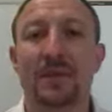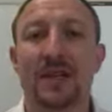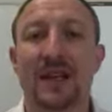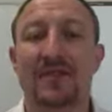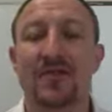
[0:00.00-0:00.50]
So
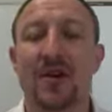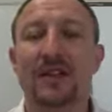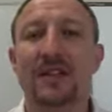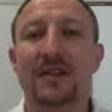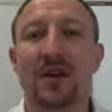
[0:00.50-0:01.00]
that's
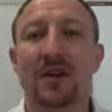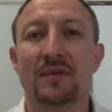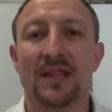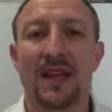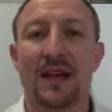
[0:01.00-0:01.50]
90 times
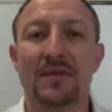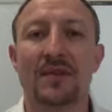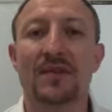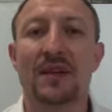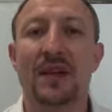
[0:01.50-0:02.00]

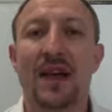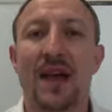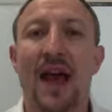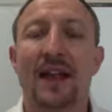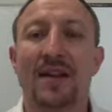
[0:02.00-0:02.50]
1,000,
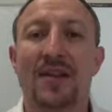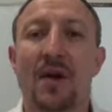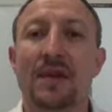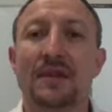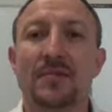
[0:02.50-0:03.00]
and I know
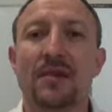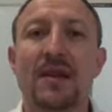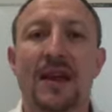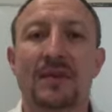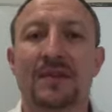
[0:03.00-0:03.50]
there's
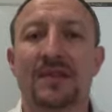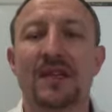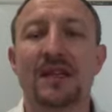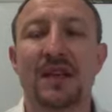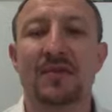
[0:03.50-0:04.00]

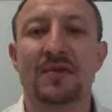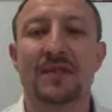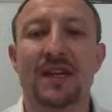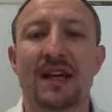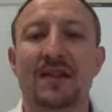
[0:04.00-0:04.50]
3,600
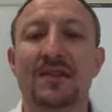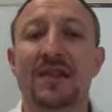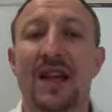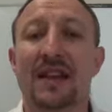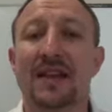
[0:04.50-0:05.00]
seconds
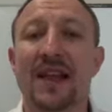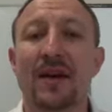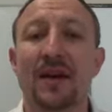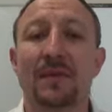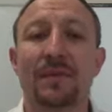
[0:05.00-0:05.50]
in an hour.